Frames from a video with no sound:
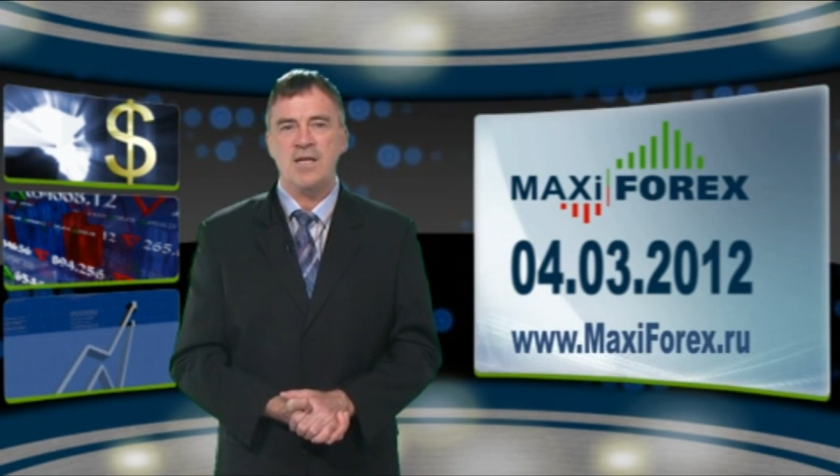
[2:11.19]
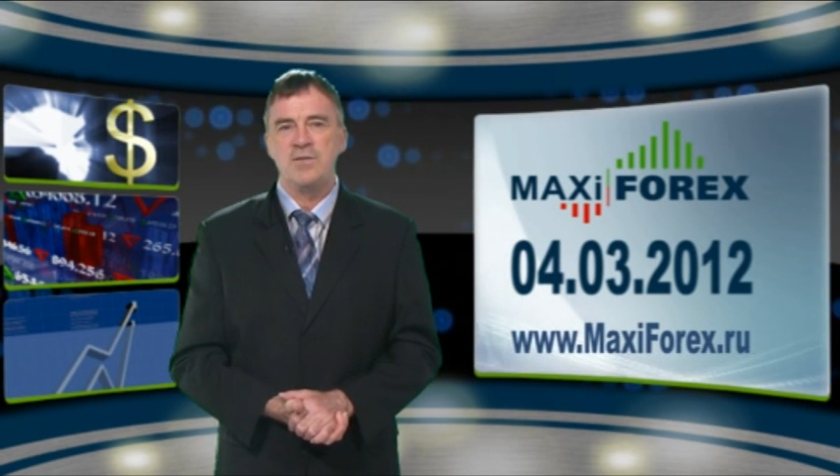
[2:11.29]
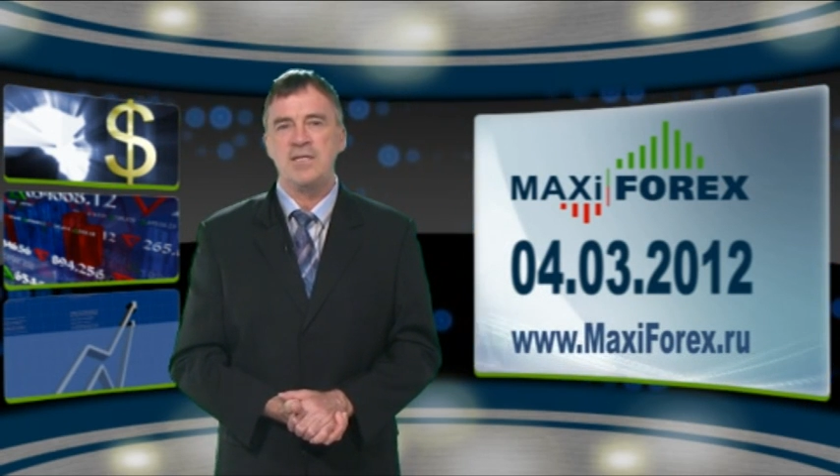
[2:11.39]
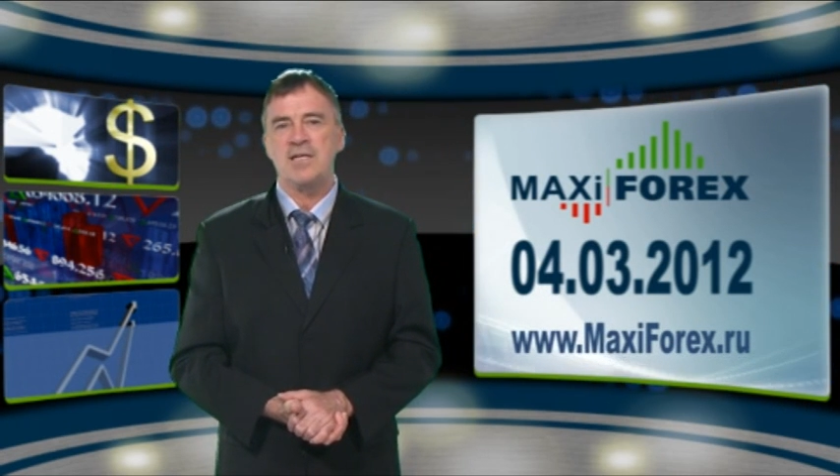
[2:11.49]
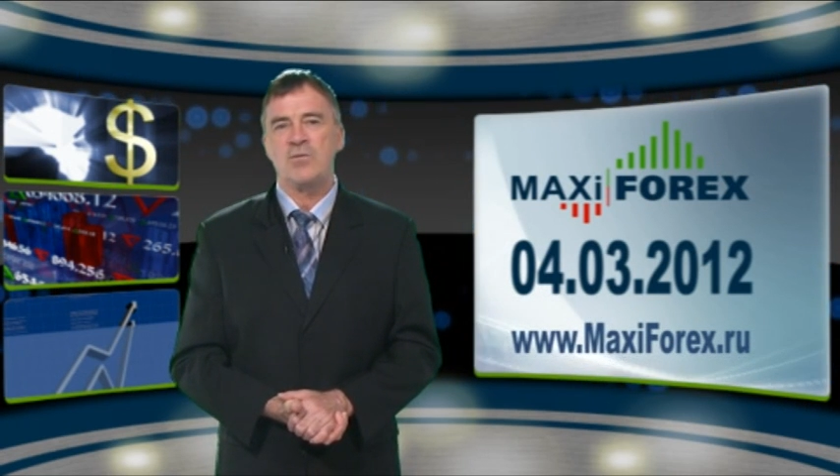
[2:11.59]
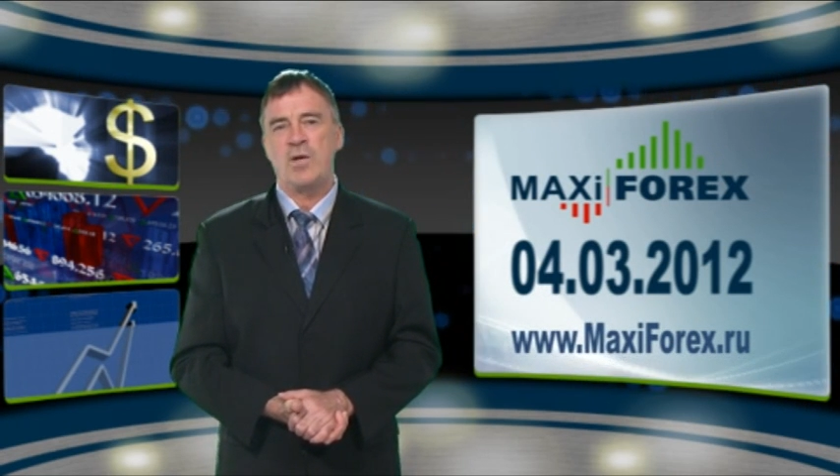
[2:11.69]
closing at